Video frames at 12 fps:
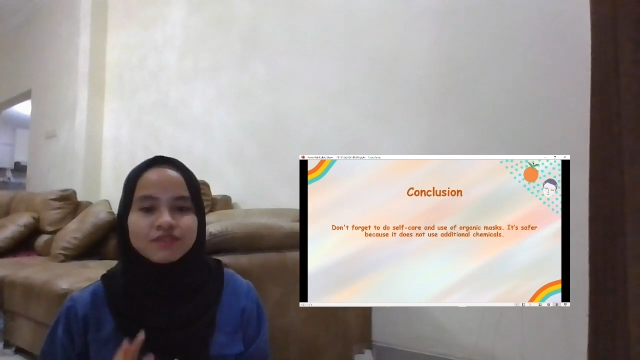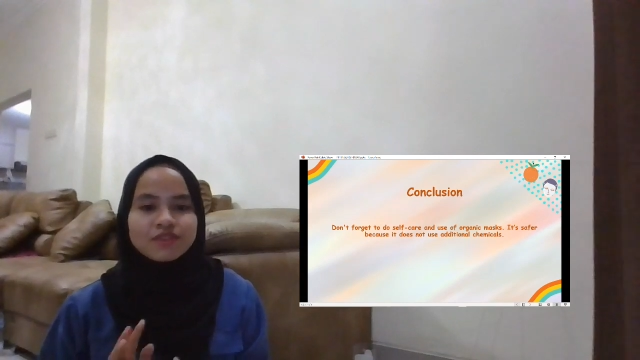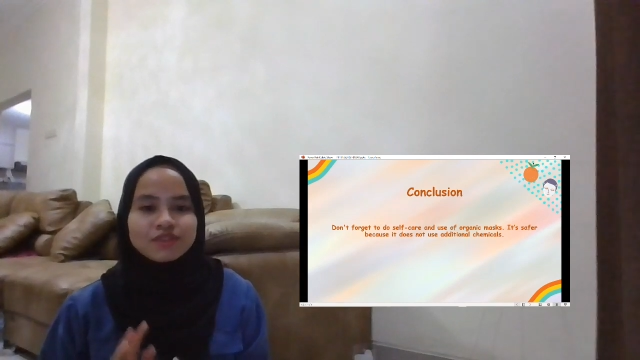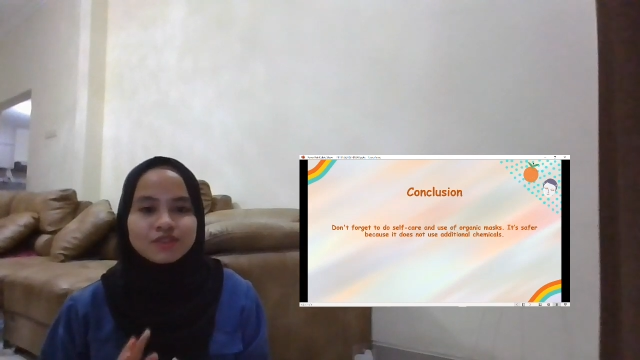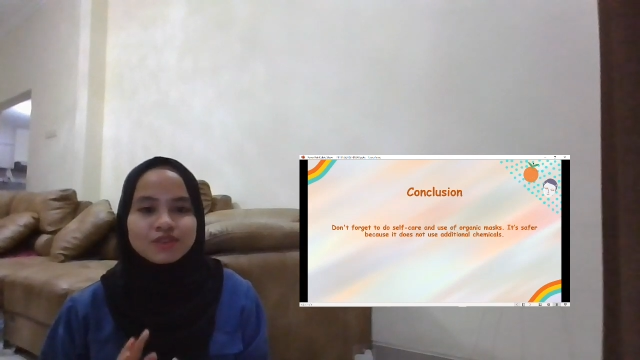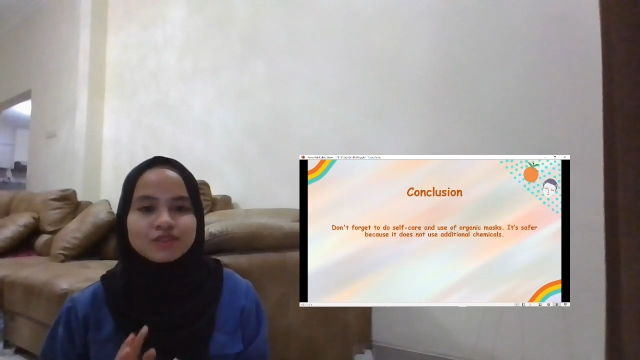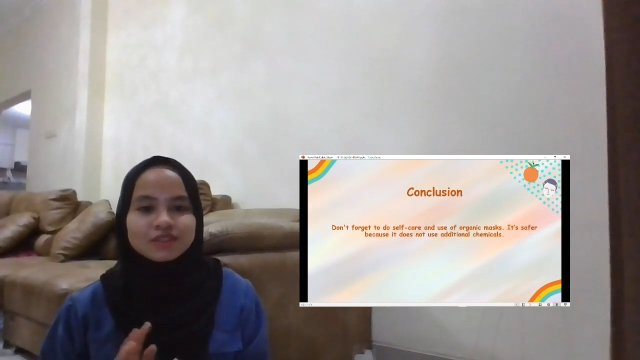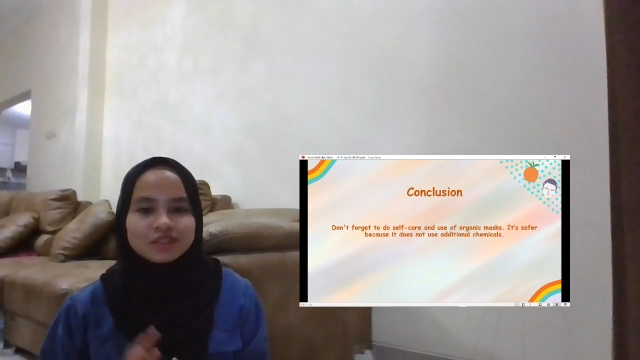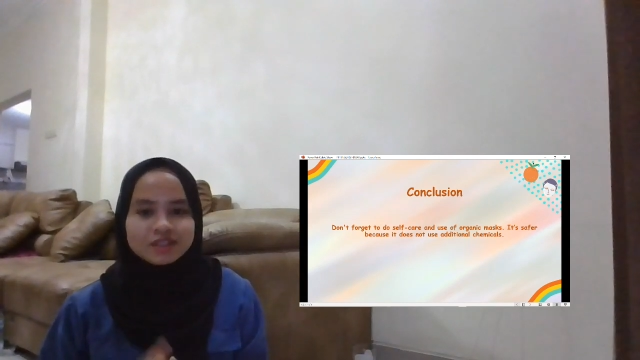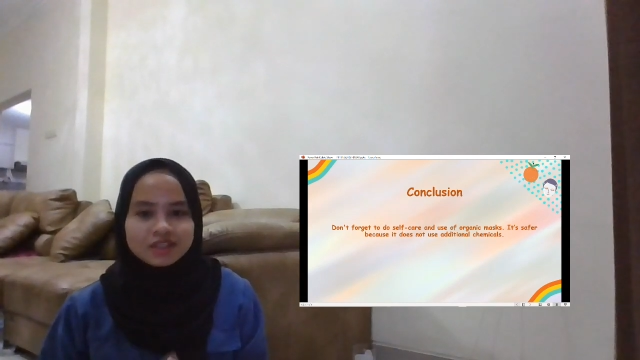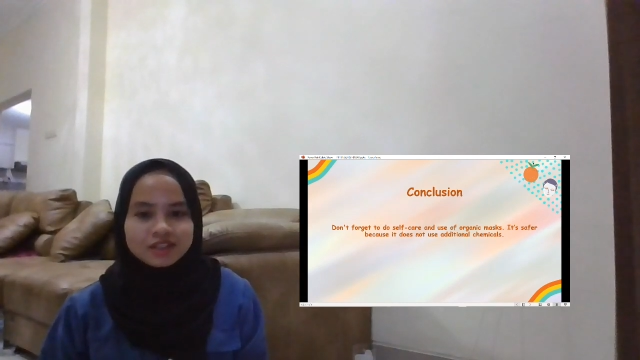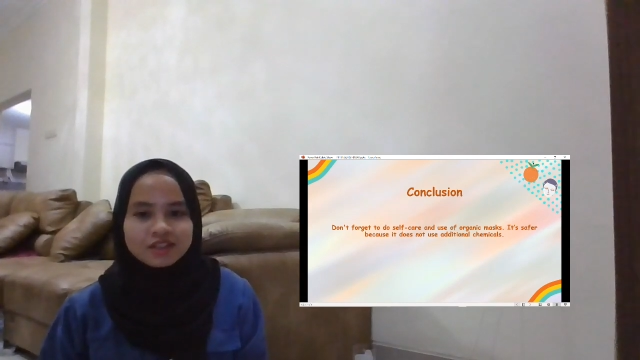
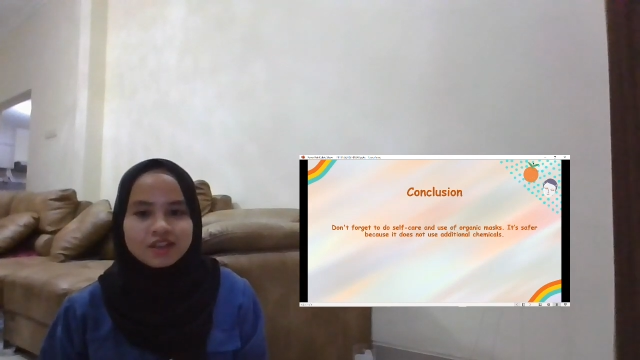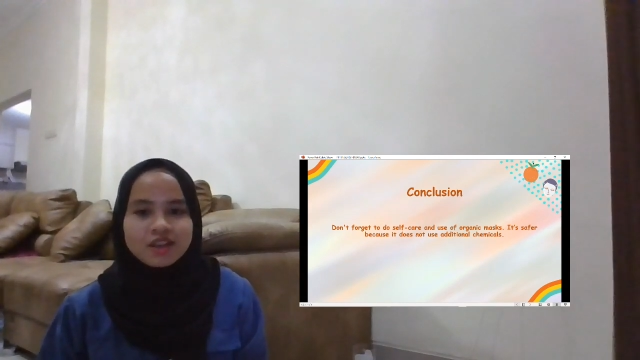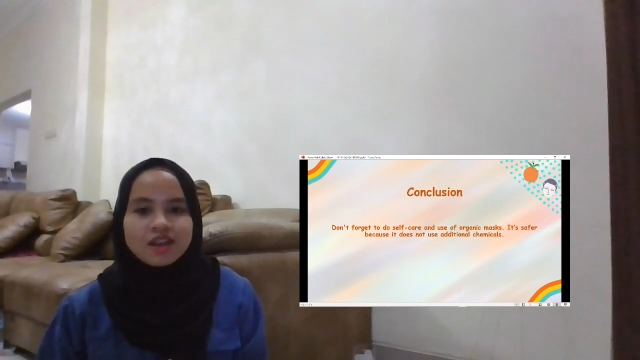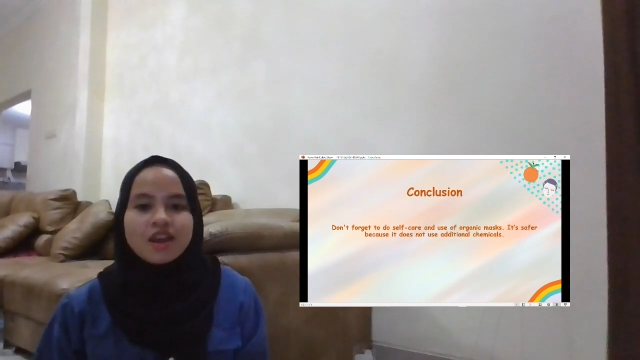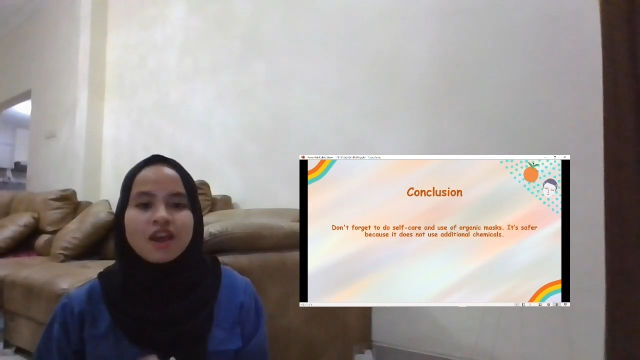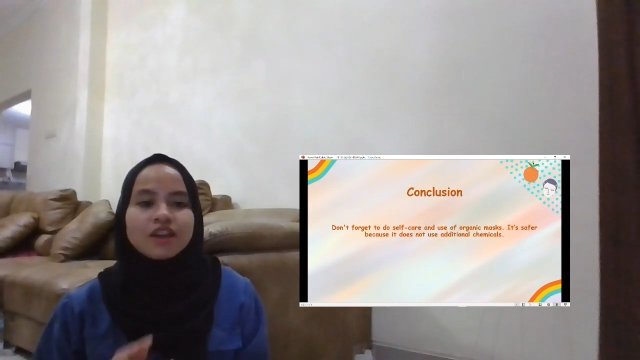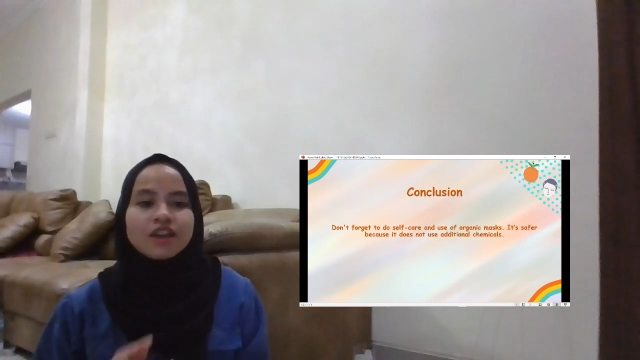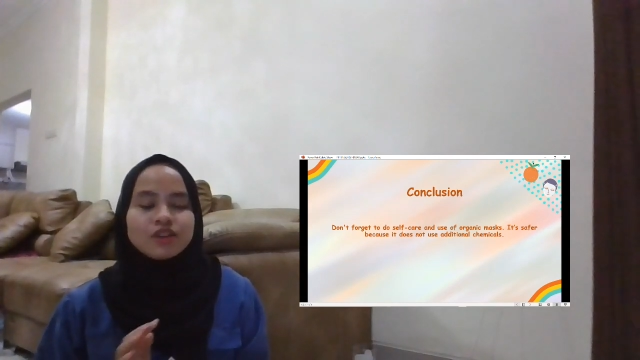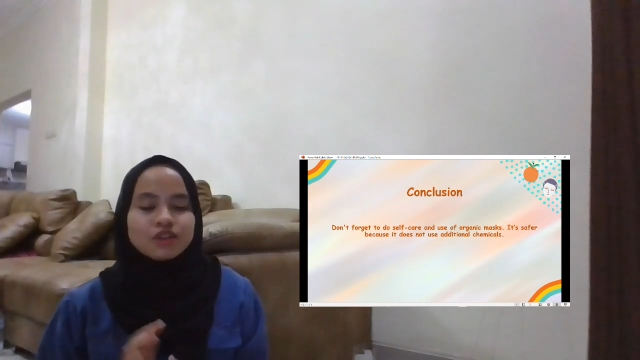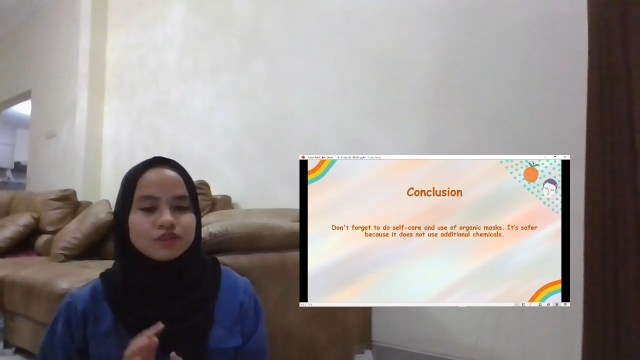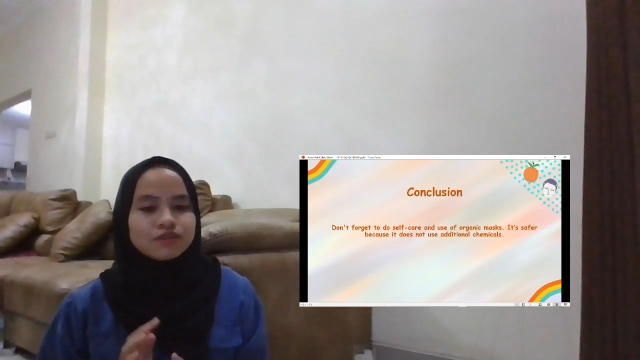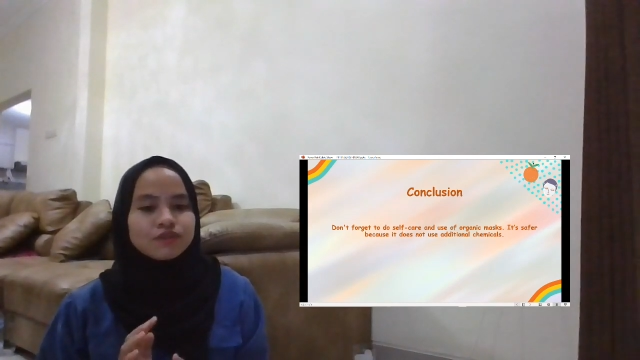forgotten, and
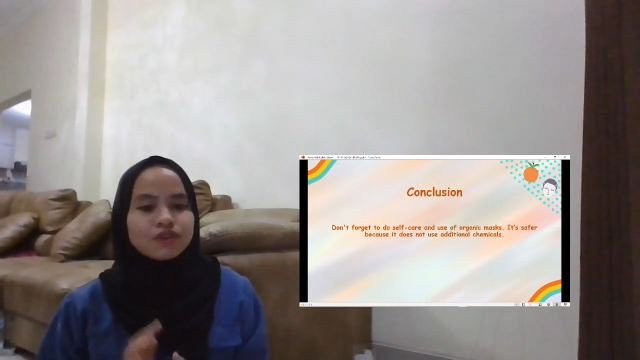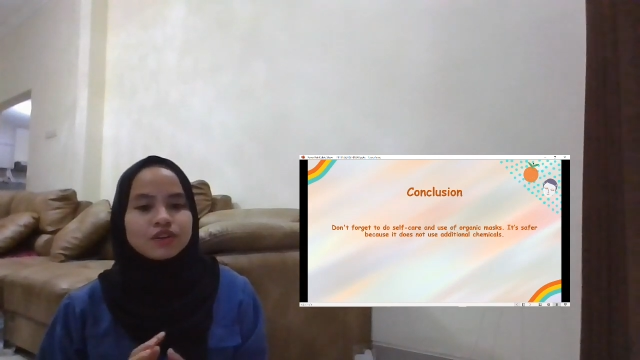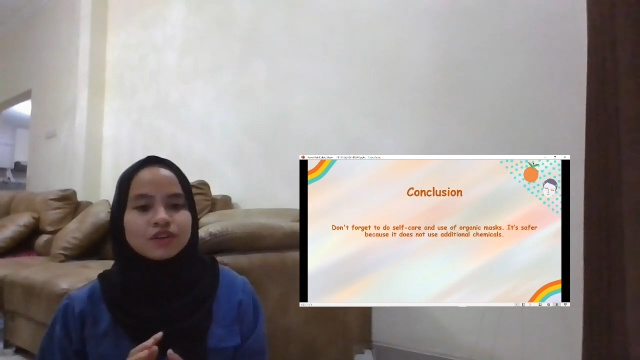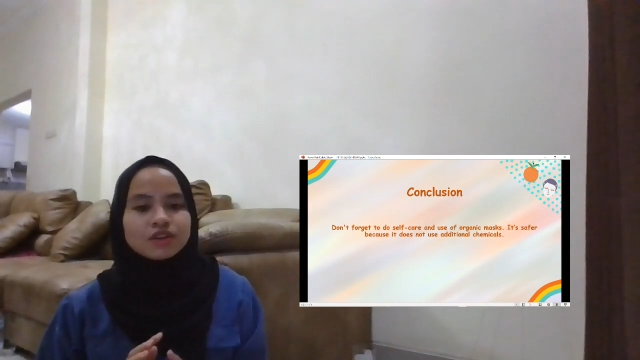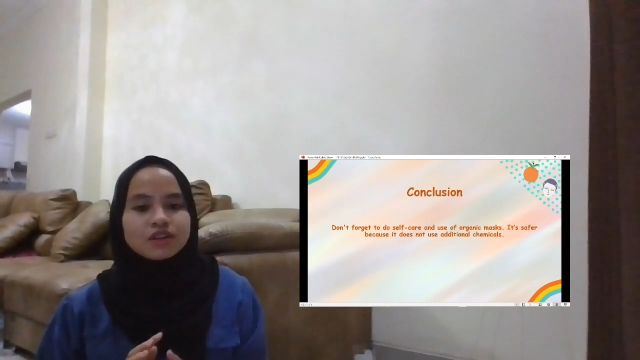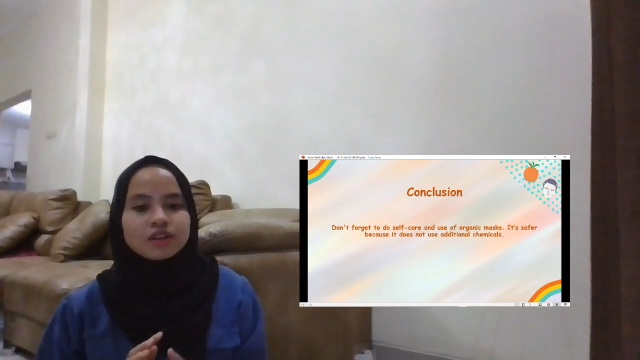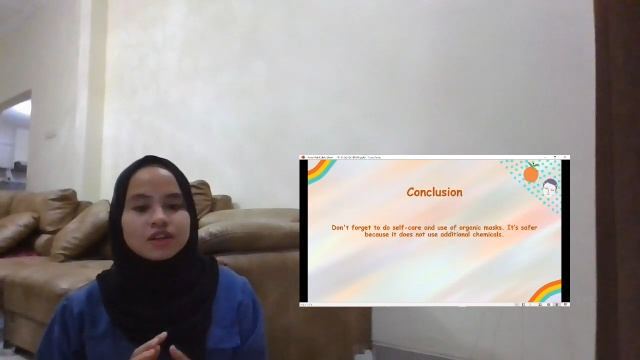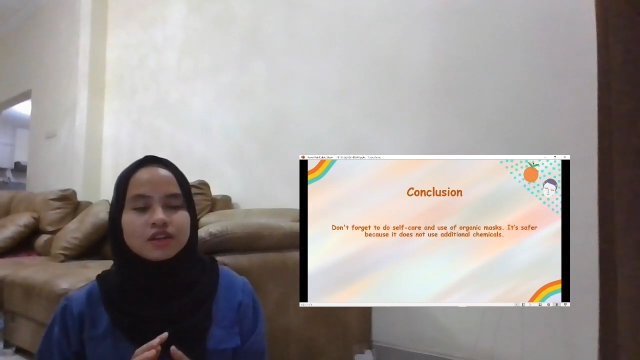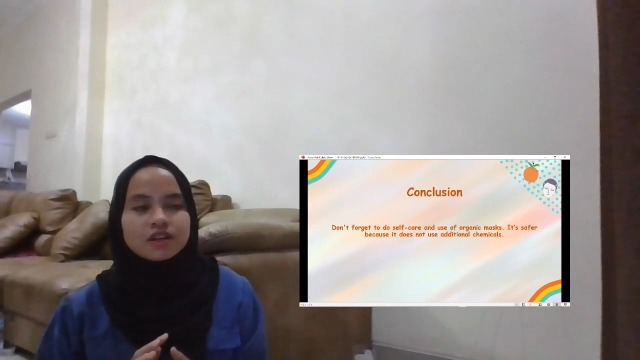use for